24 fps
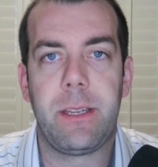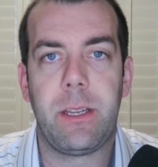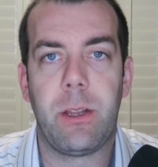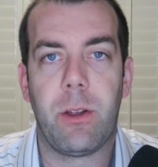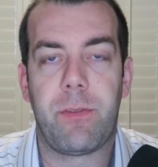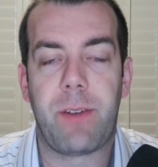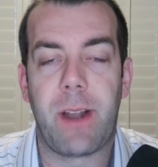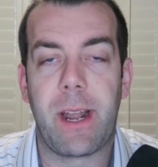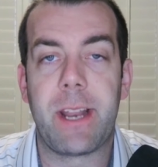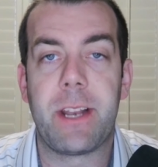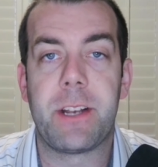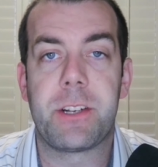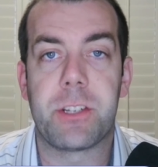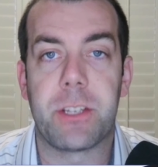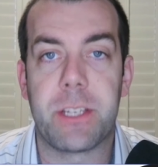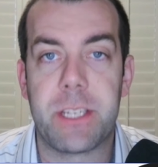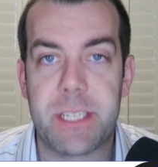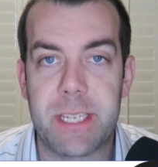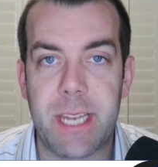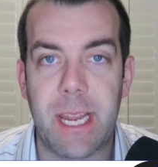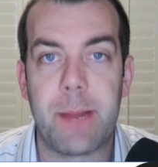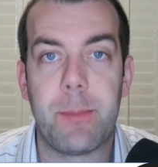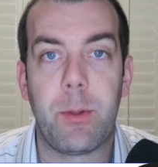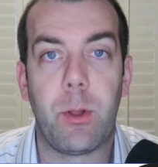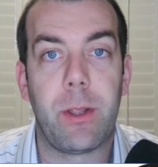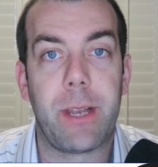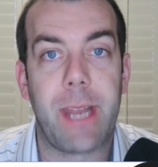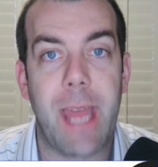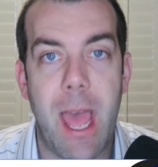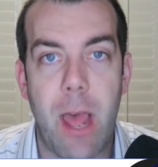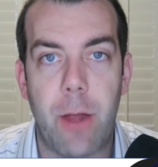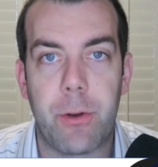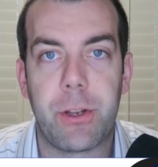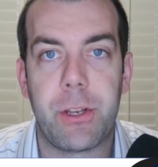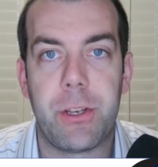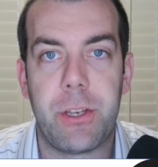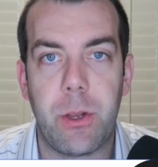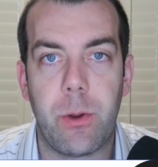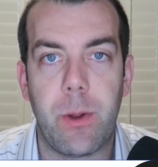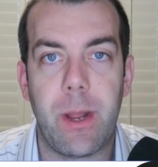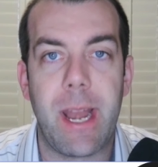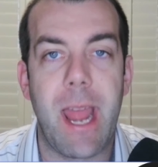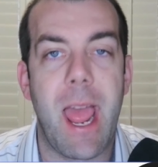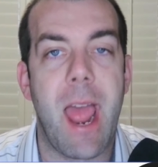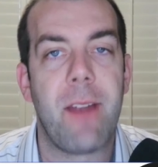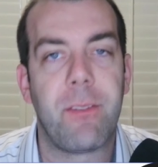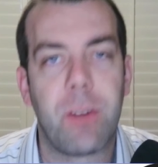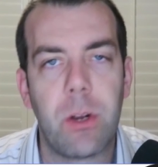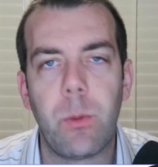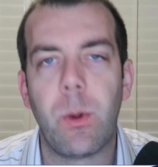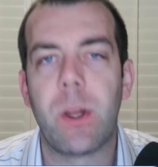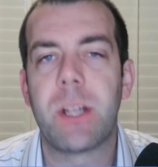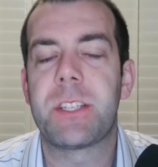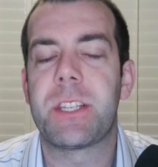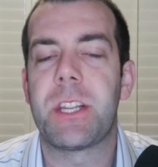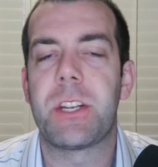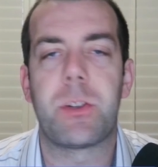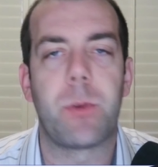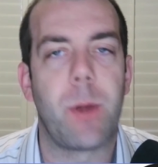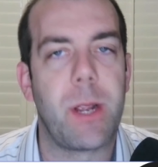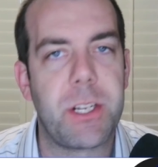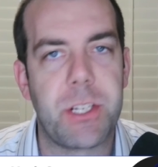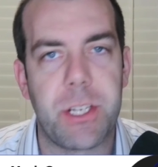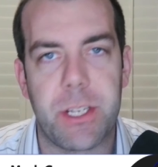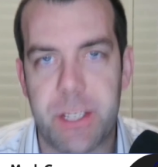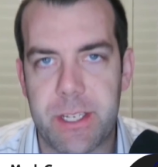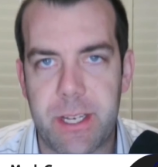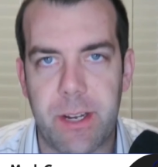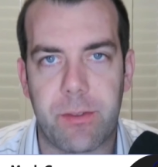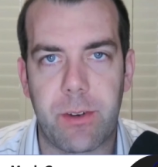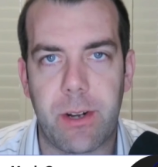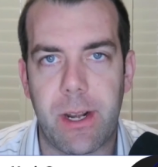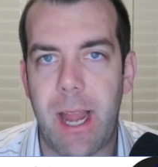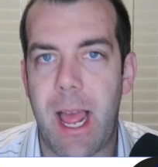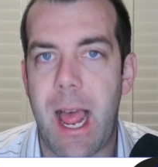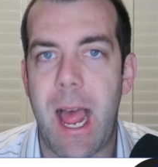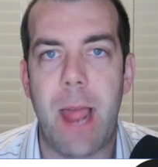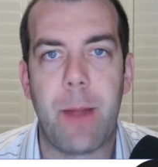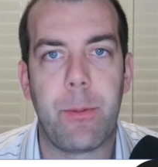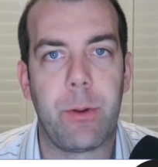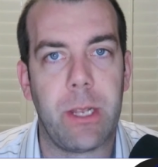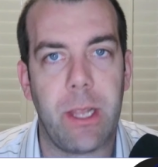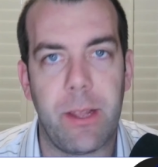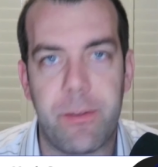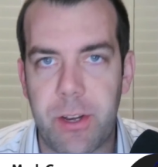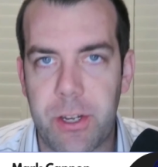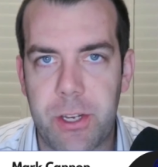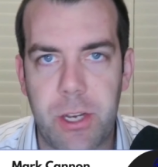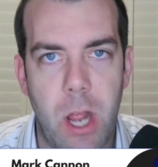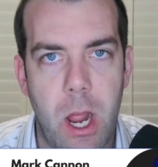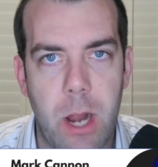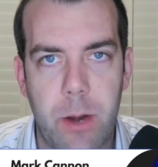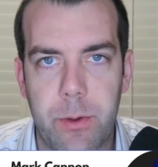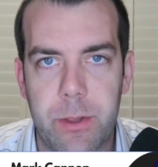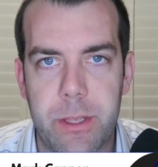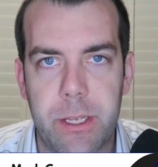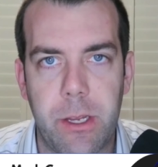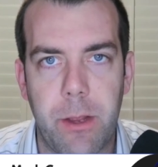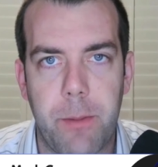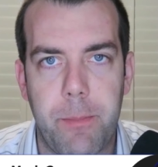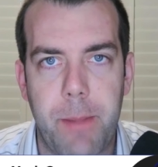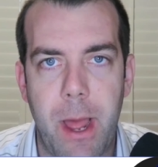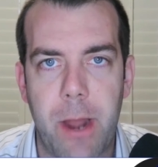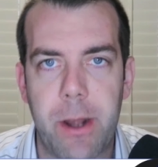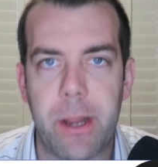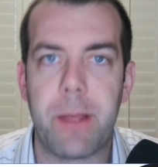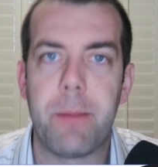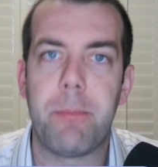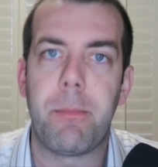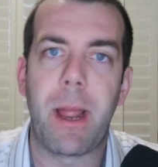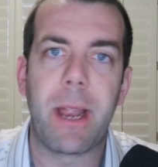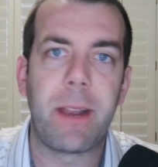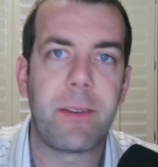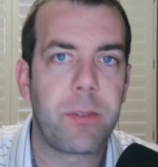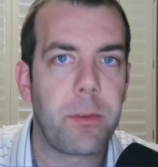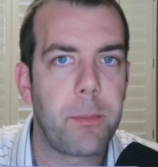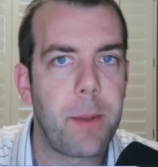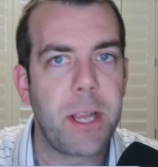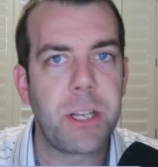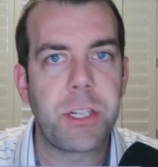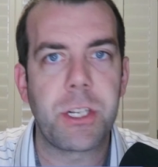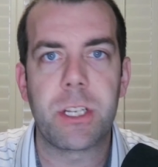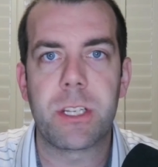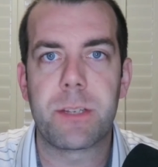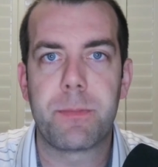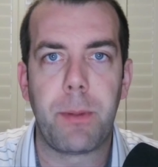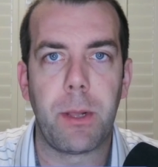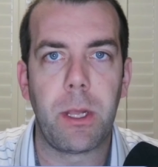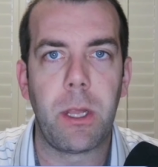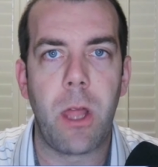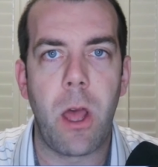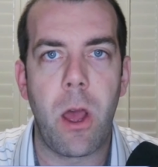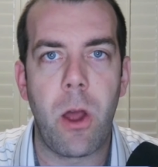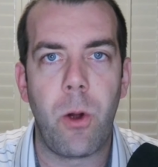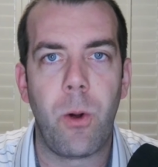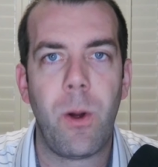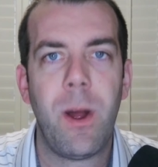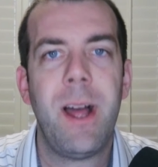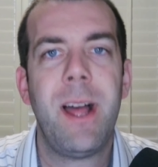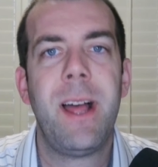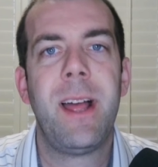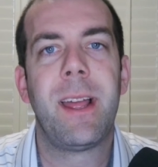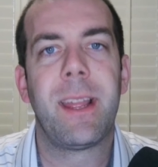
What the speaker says: financially stable and how to do it. Everyone's situation is different. I would love to talk with you about it. My information is below.